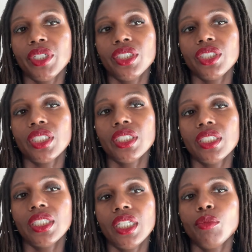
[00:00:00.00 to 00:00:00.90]

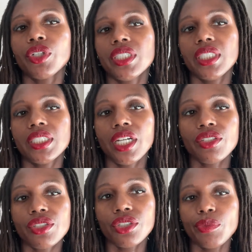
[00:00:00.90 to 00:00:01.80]
Engine in more detail
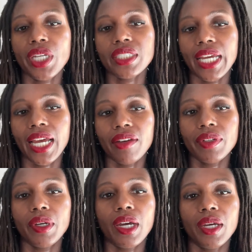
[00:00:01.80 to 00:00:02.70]
soon because I have
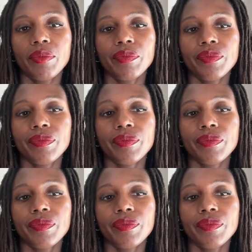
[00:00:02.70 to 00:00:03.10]
a